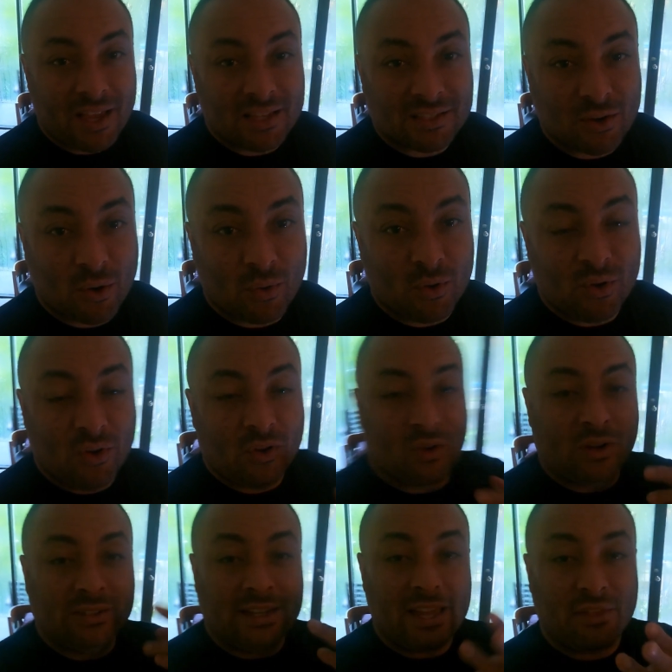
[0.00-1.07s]
So
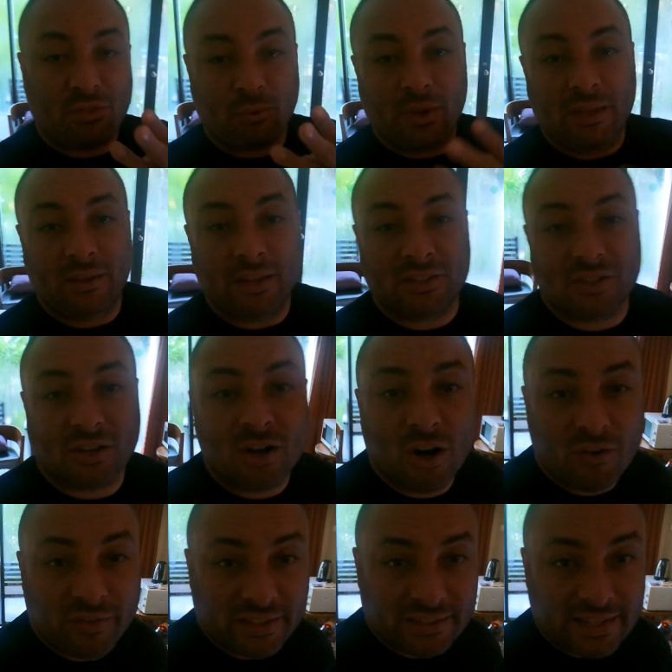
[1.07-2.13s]
on day 3, you get your
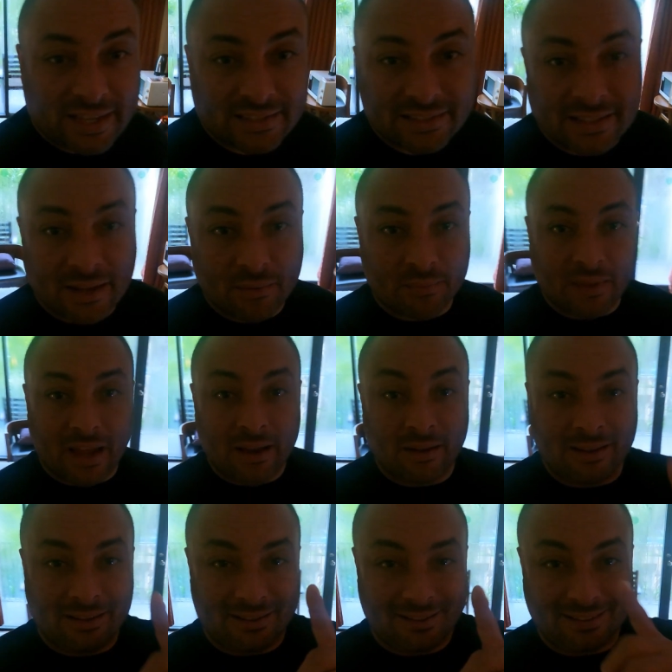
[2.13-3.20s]
COVID test. Now,
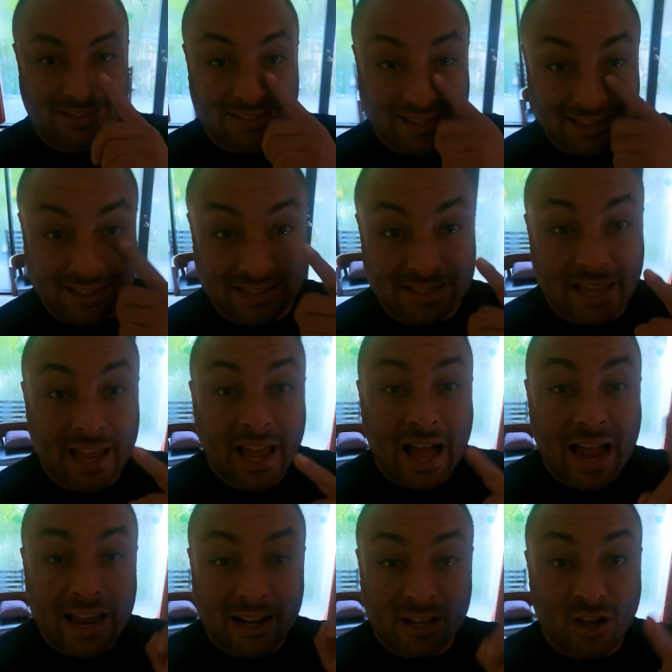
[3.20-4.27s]
get this,
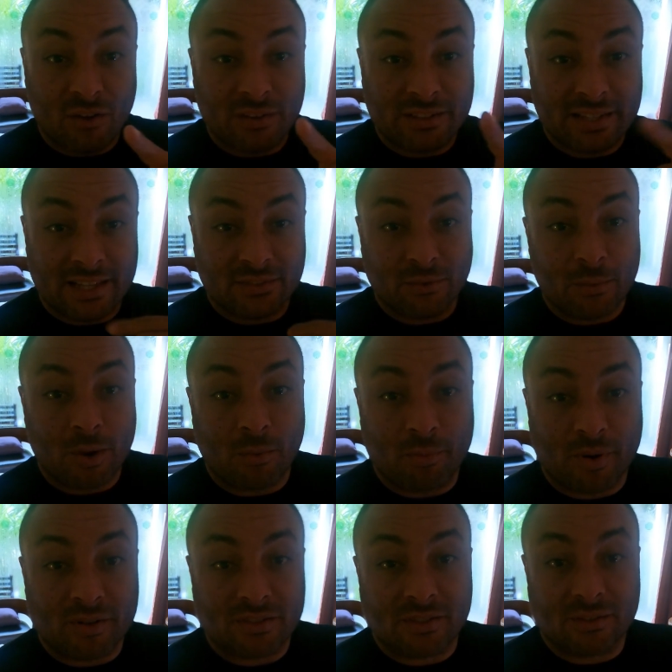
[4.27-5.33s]
I had a COVID test for my own
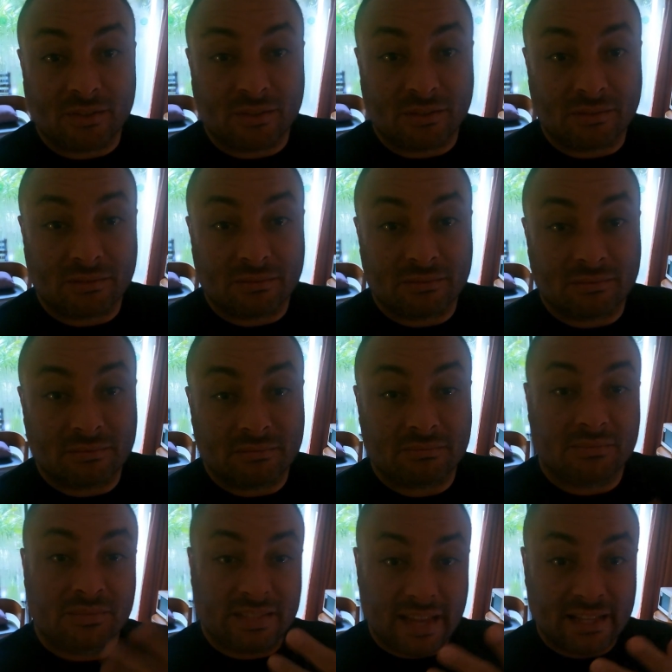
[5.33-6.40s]
personal
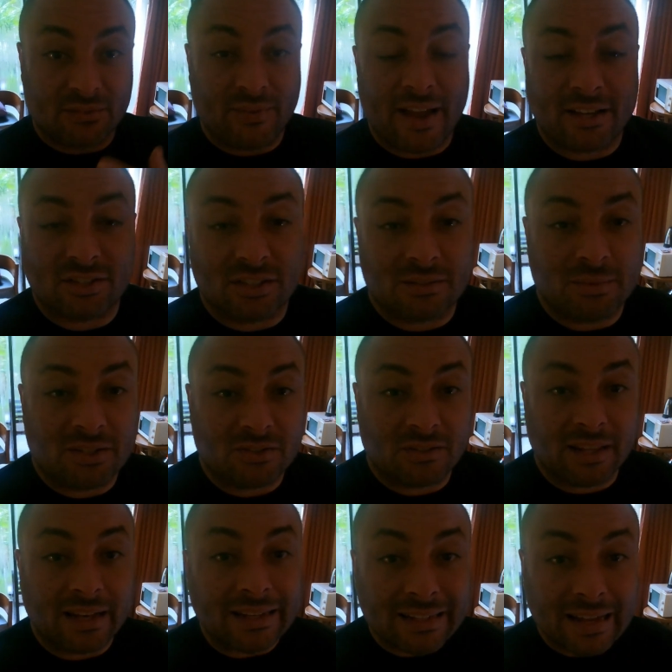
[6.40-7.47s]
satisfaction, make sure
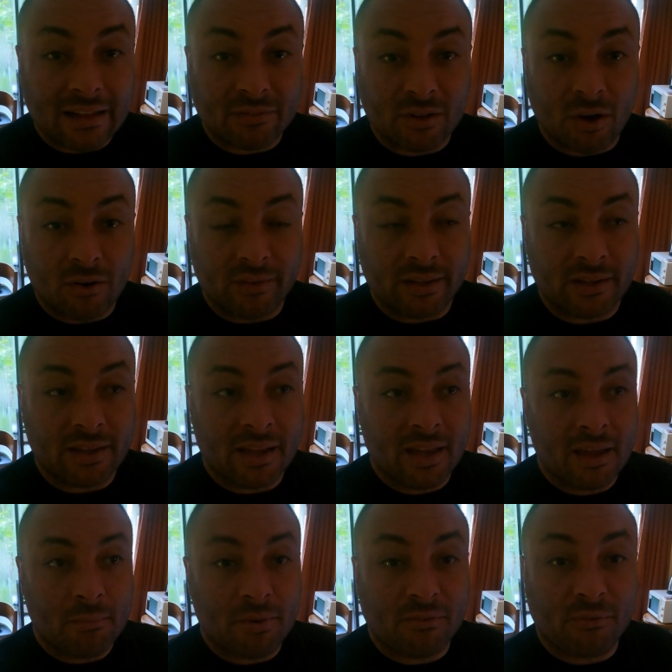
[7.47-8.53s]
that I didn't have
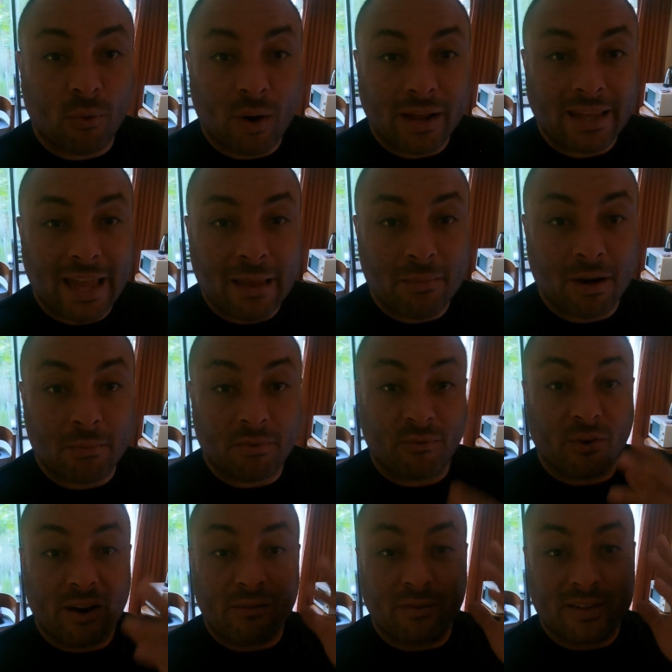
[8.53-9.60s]
COVID before I came here and
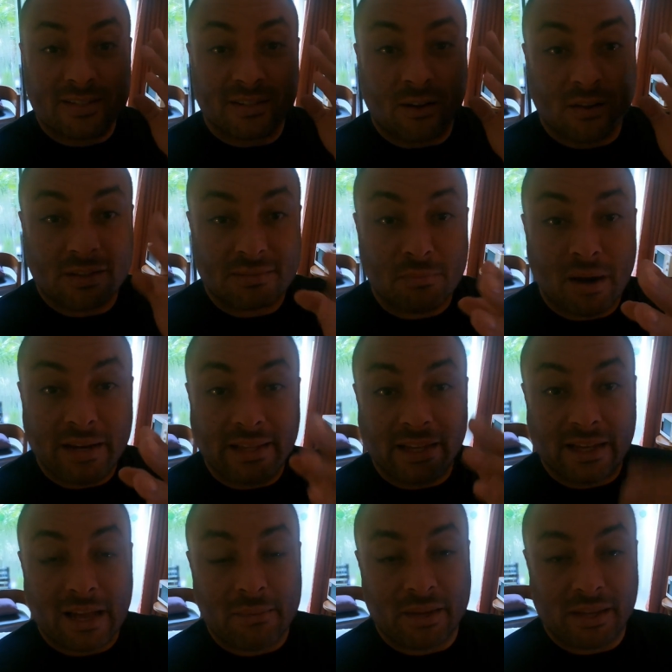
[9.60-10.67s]
before I invested all this money in
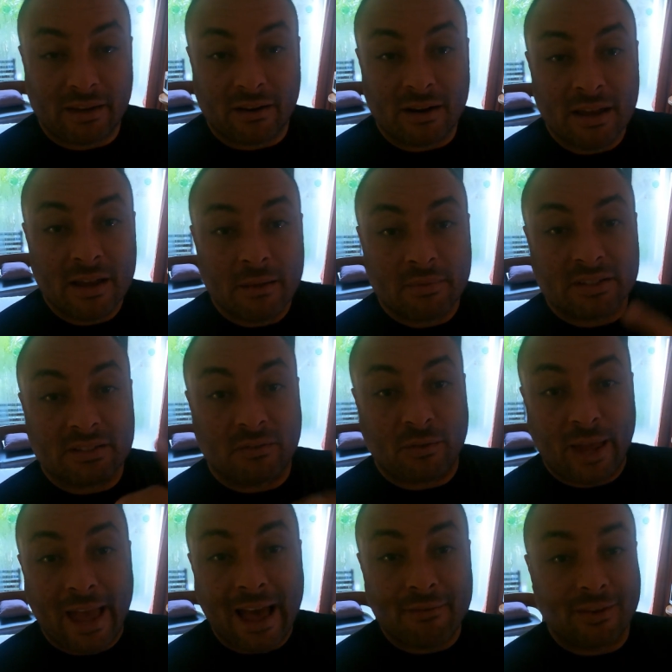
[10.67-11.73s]
coming here, because if you
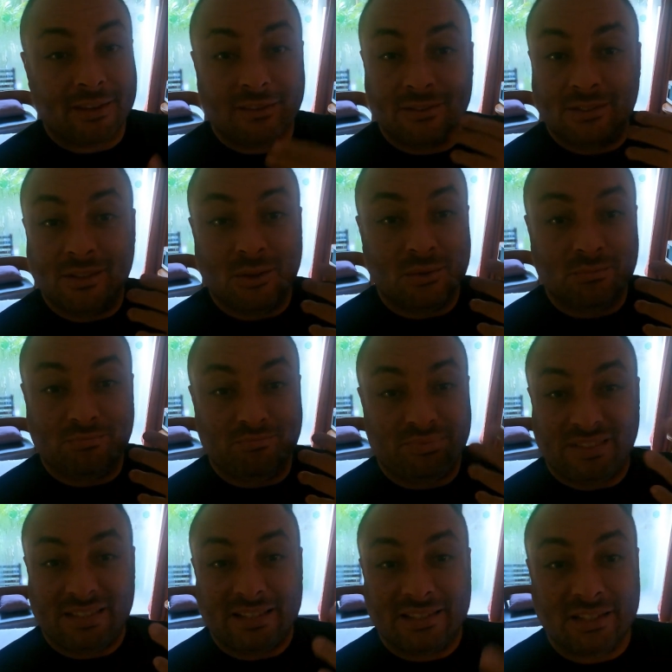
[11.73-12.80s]
have it, there's no
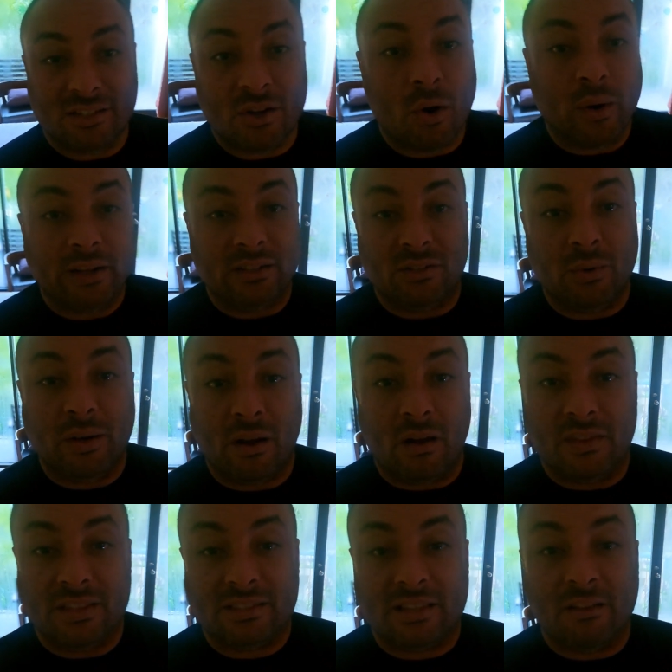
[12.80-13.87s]
sense in doing all
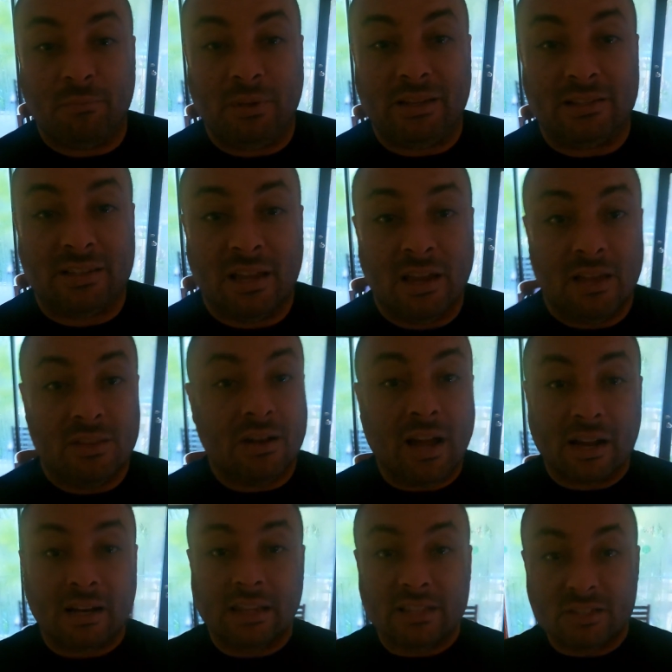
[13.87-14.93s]
this stuff, because they're not
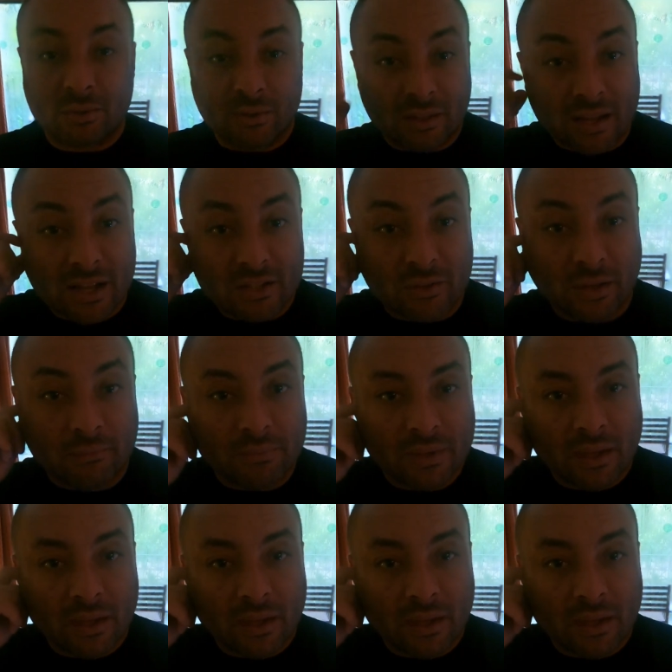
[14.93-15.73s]
gonna let you in the country.